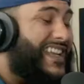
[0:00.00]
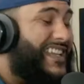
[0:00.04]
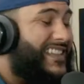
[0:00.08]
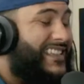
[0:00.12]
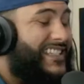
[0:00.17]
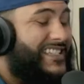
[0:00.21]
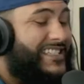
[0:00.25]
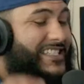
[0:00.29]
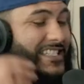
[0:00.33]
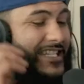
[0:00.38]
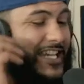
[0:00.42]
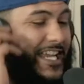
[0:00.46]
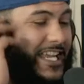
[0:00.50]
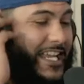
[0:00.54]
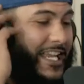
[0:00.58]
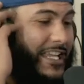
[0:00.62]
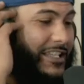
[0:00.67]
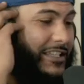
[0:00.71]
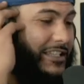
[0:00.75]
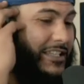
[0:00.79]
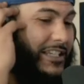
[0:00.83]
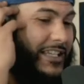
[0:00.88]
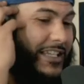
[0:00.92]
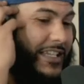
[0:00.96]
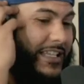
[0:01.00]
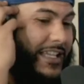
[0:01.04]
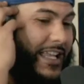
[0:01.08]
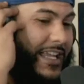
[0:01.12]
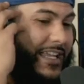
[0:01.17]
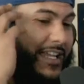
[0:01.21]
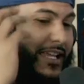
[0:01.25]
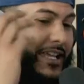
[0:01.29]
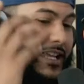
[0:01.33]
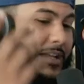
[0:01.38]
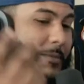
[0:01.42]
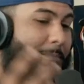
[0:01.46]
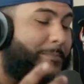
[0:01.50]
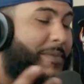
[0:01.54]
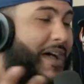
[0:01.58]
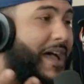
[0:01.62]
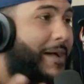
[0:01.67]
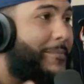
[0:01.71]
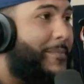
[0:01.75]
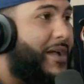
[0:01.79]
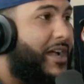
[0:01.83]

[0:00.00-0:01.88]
He's like, this check ain't looking like it could buy